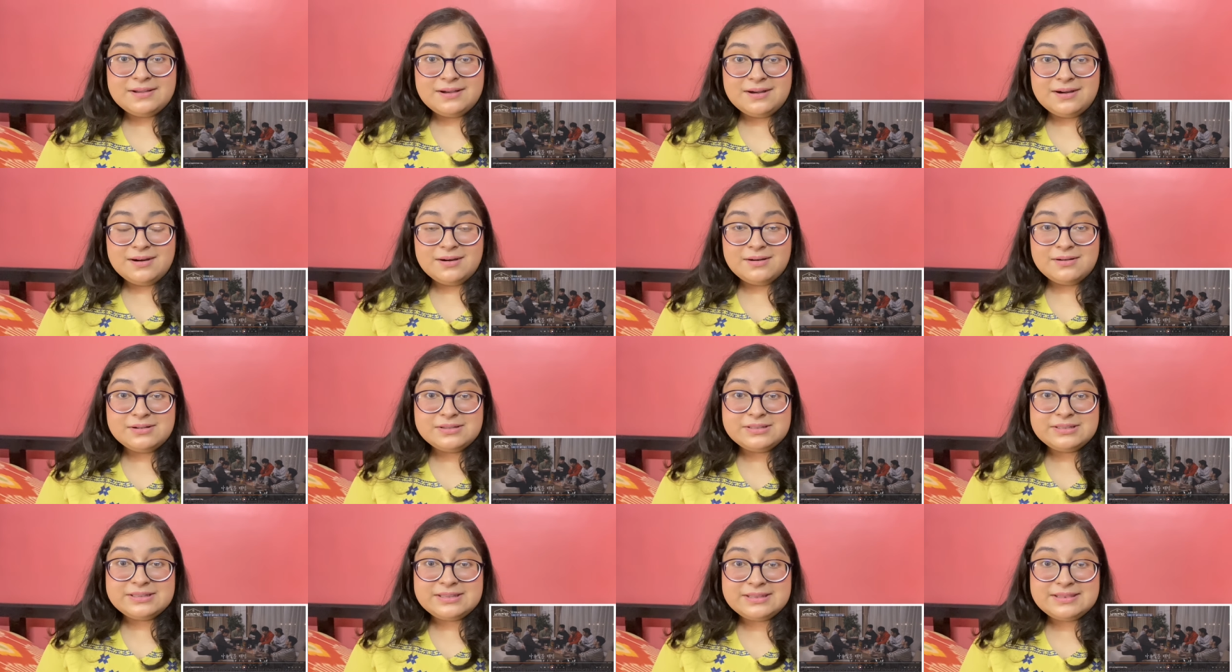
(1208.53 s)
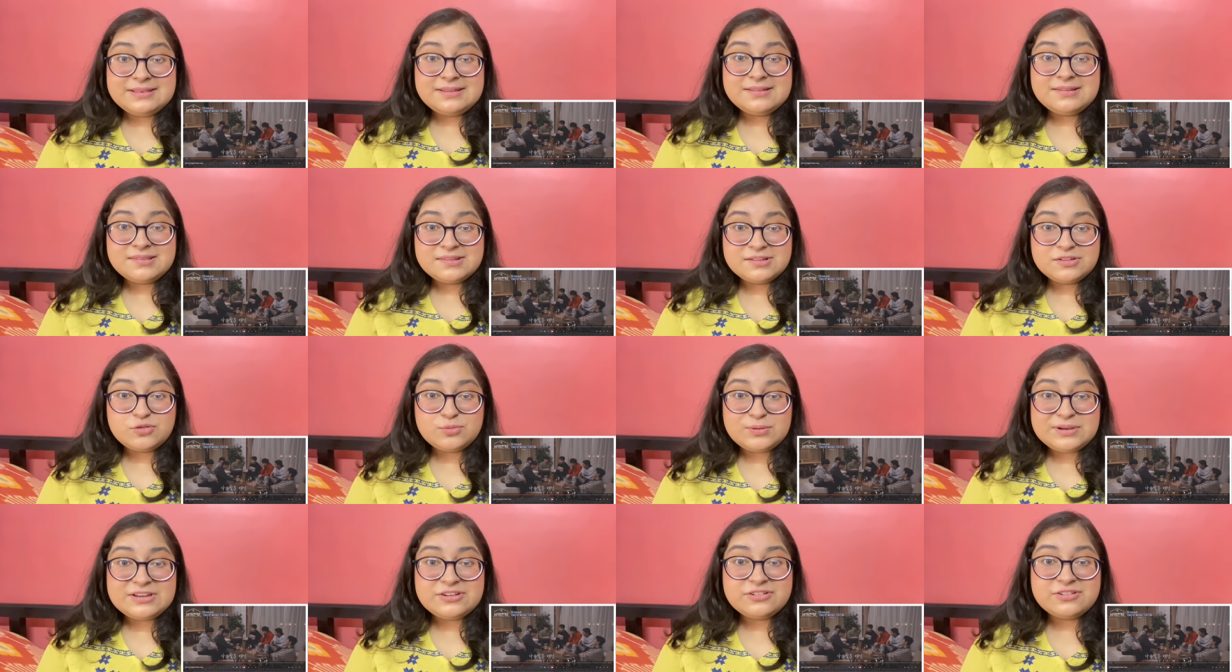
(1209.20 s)
Uh, in this
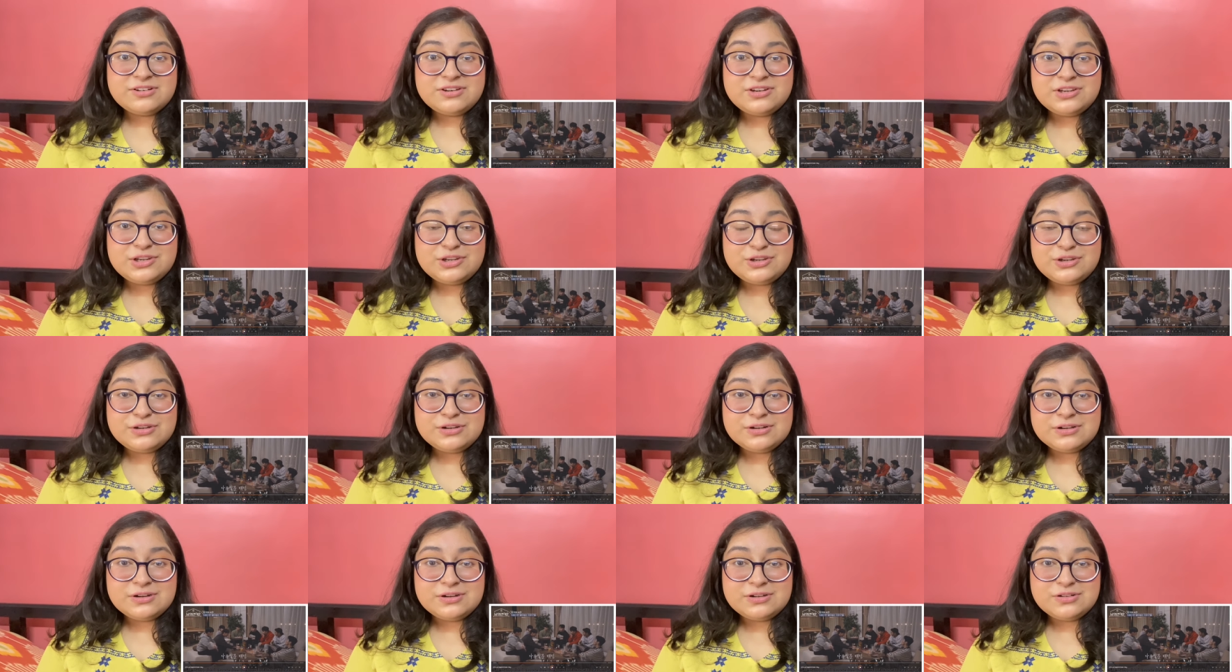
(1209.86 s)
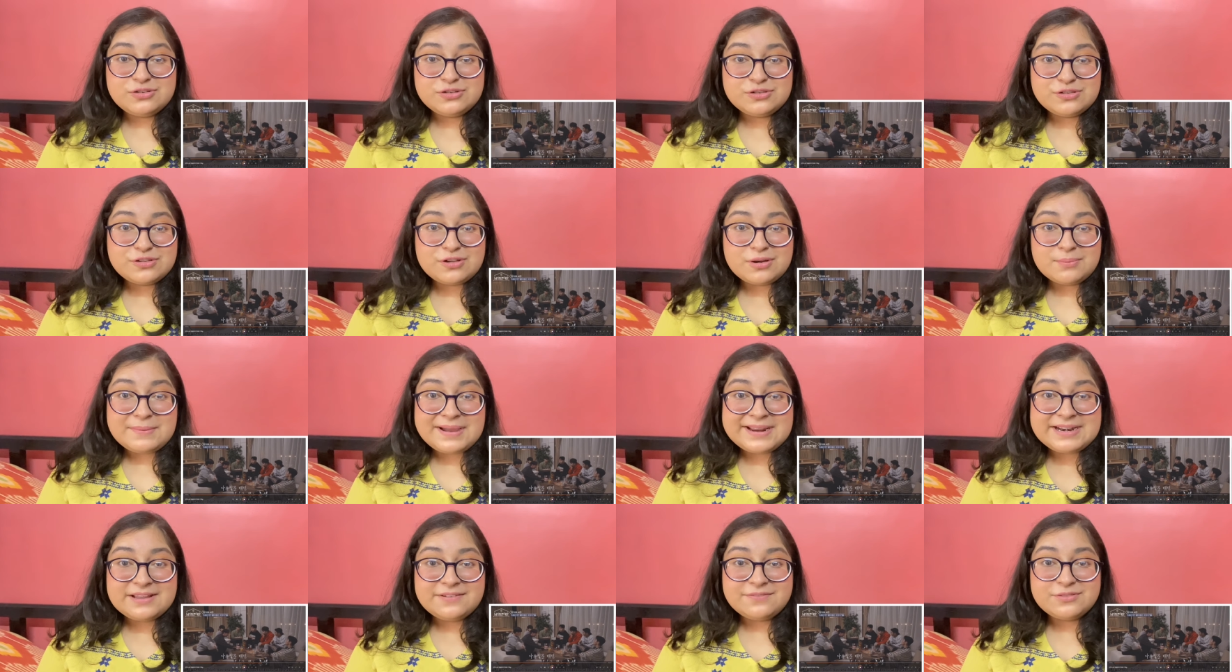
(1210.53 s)
situation, uh, Junseong
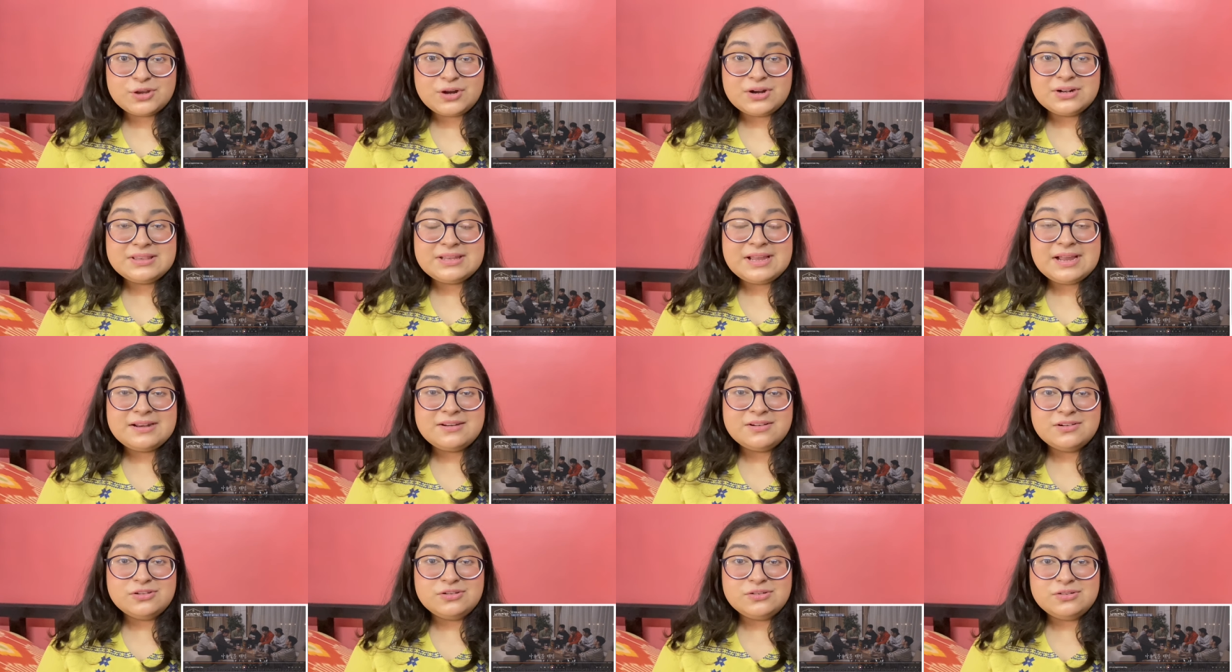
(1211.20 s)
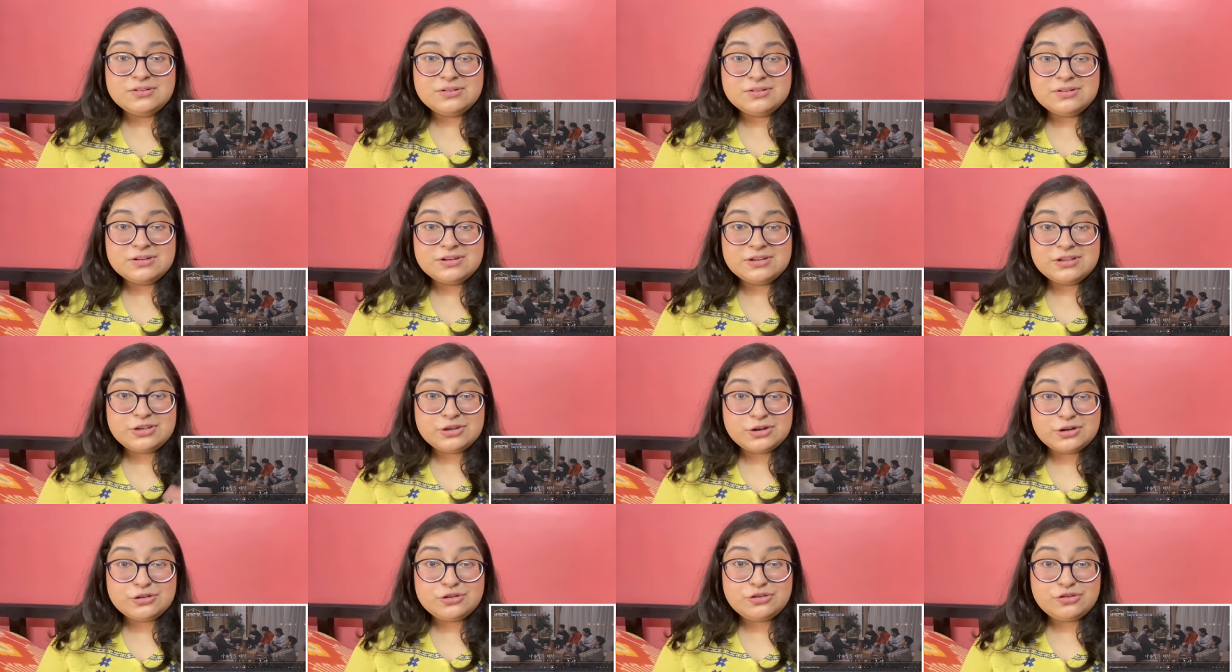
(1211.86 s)
might have thought that uh, uh,
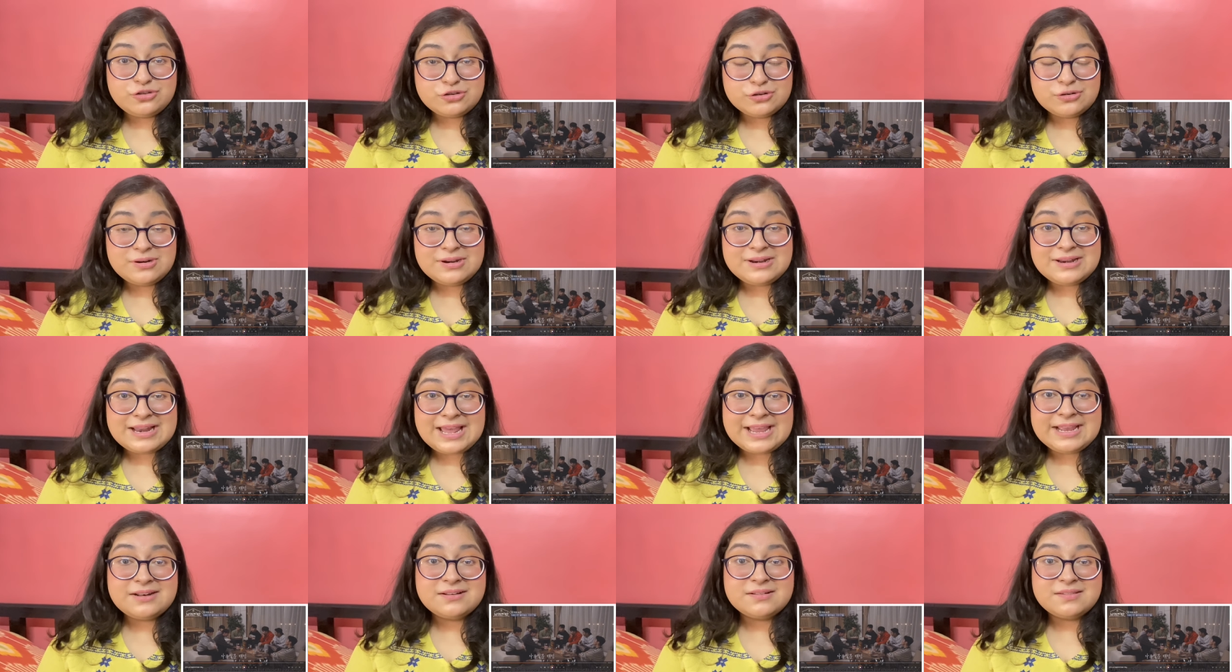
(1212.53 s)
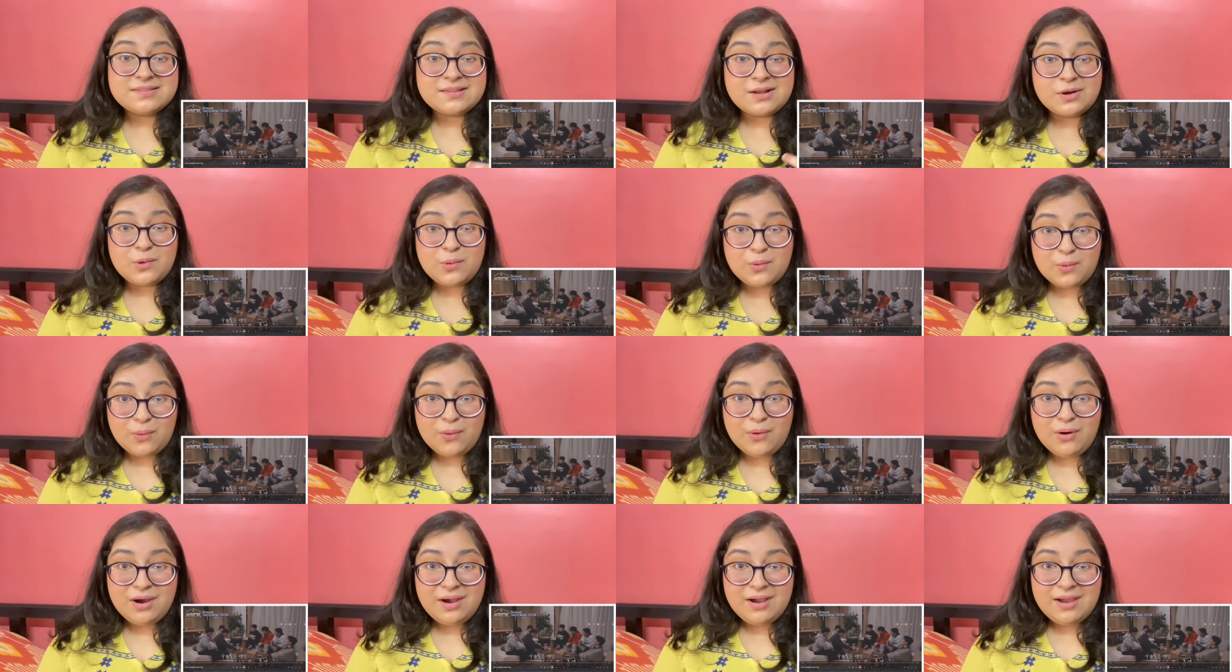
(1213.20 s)
Hyunjin liked
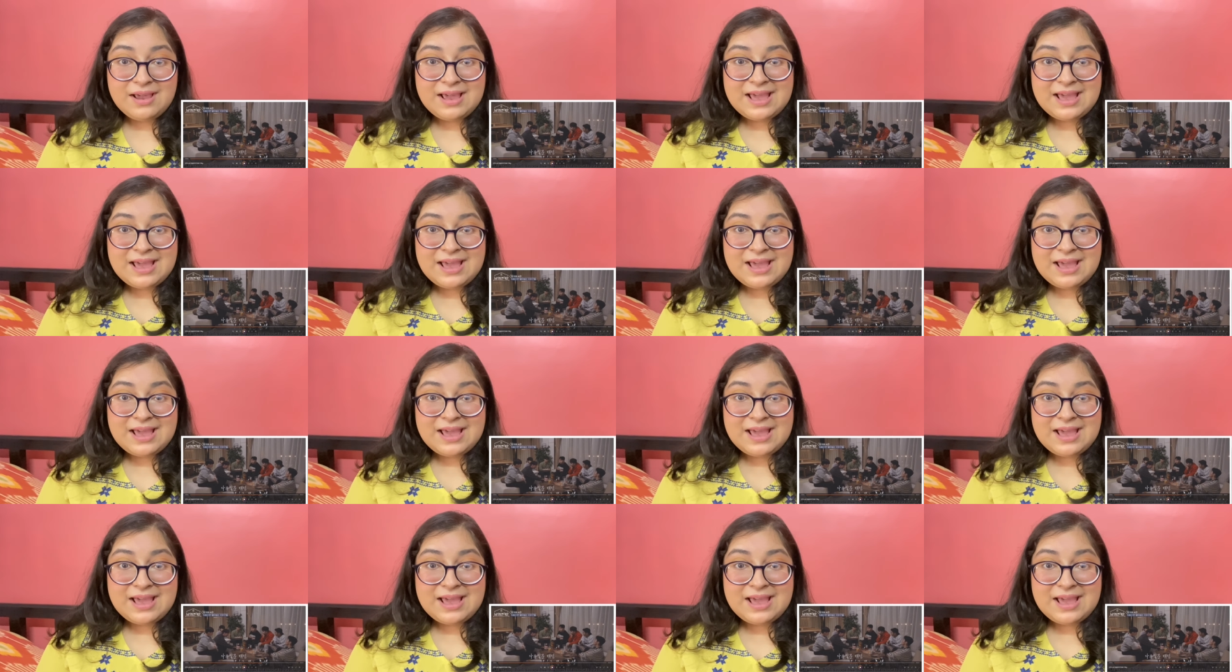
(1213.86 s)
Seongho,